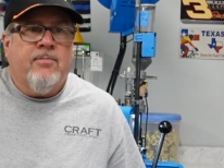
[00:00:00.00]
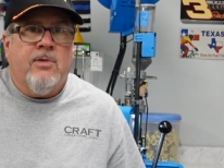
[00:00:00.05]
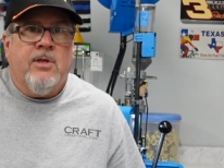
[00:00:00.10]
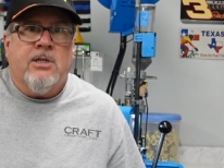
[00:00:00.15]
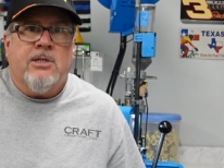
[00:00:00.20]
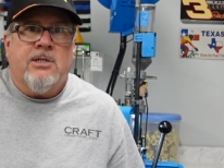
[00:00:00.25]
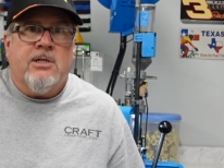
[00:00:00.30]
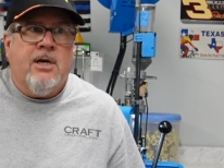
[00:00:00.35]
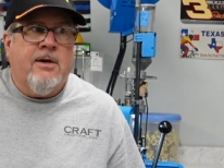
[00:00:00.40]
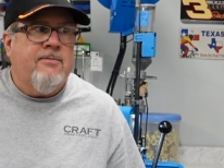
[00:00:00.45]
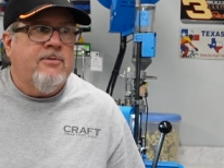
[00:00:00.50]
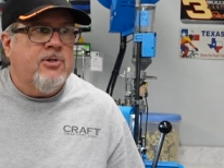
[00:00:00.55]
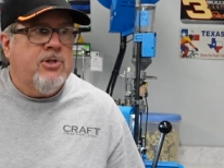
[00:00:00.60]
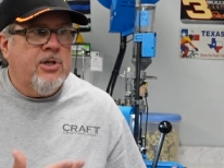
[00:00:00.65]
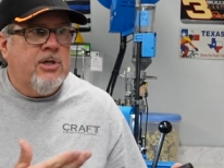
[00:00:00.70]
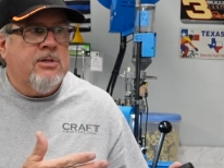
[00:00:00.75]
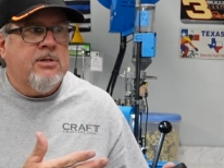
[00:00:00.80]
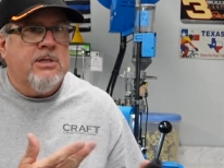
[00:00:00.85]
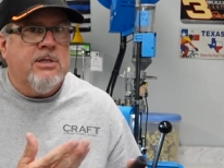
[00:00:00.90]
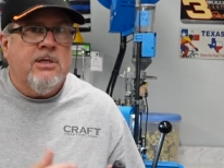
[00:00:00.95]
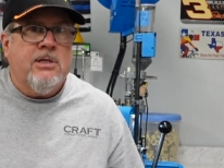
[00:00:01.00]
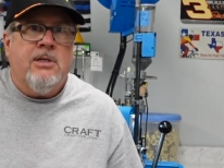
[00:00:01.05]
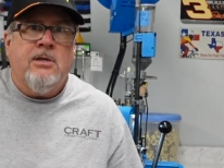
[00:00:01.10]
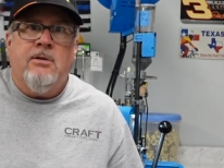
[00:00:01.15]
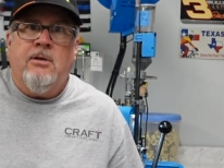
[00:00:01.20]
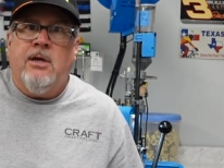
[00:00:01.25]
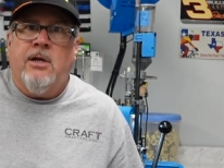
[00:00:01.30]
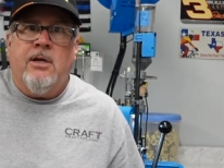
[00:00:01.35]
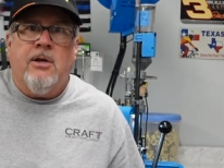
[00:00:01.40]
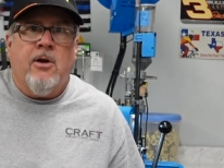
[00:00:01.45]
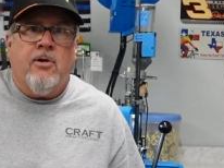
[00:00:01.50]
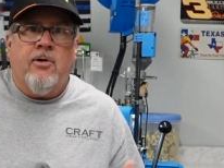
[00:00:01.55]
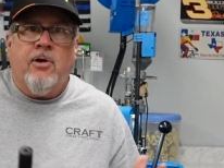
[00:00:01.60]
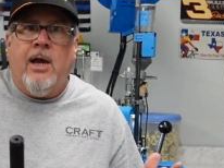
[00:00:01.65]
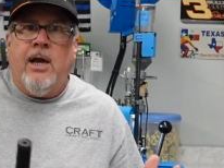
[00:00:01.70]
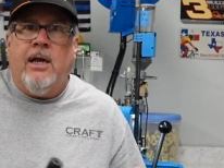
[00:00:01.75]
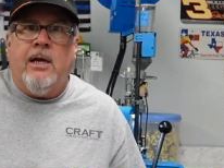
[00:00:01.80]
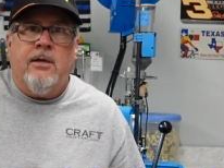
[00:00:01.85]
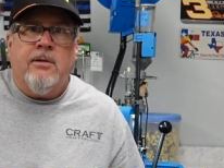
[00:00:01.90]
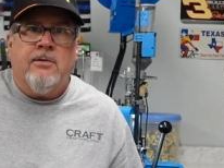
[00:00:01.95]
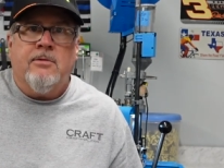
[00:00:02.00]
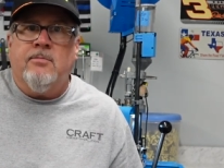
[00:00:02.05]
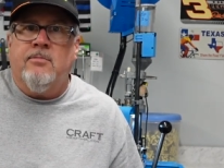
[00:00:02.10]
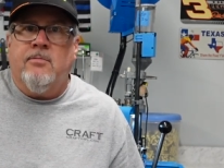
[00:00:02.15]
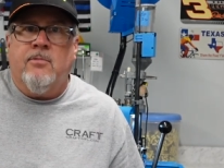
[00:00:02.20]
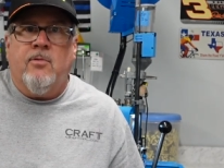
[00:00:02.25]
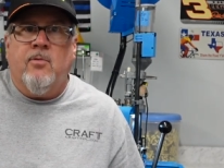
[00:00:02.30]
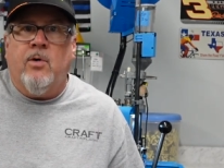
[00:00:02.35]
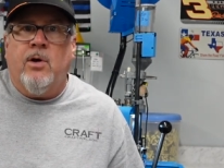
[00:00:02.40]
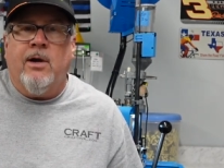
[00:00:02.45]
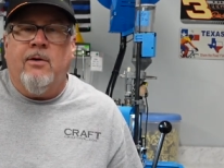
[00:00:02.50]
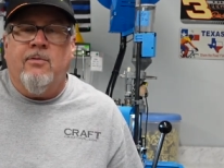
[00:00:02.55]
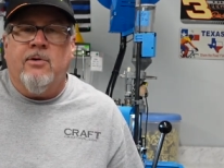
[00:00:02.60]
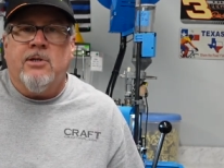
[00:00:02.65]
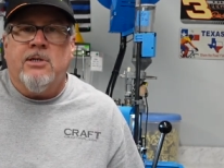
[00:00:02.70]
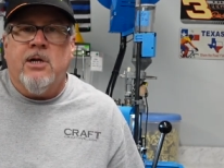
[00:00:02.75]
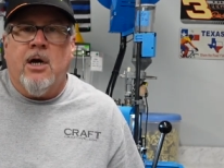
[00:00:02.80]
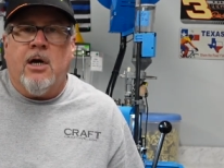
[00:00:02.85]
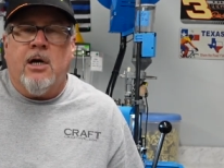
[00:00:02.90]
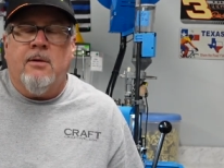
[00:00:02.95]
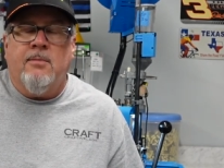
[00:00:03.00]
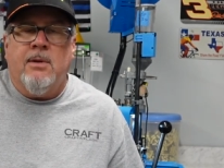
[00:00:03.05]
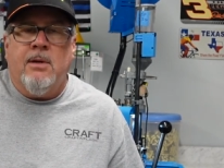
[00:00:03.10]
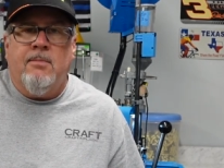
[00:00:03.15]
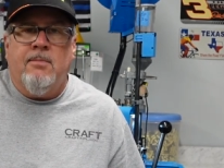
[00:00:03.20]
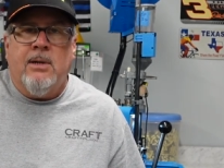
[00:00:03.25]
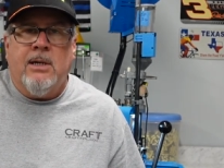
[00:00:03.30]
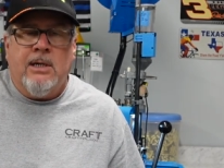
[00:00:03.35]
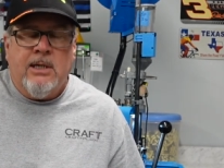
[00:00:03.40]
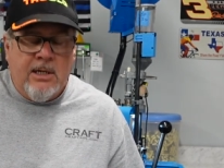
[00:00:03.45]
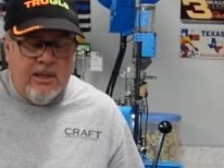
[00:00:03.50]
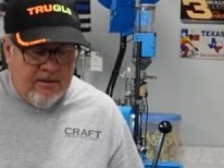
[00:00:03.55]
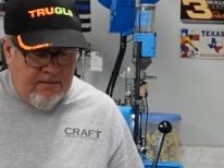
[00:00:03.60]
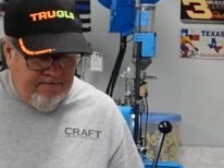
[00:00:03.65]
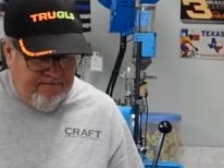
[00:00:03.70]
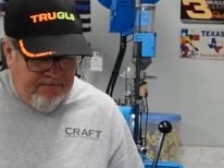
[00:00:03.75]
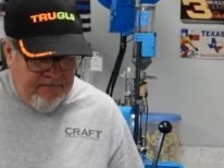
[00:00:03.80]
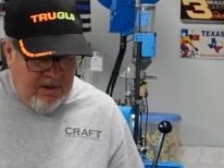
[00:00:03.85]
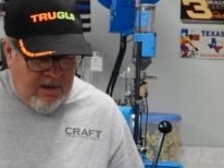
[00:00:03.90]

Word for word: This stuff as you can see you can get it on your hands whatever it's not going to be a big deal.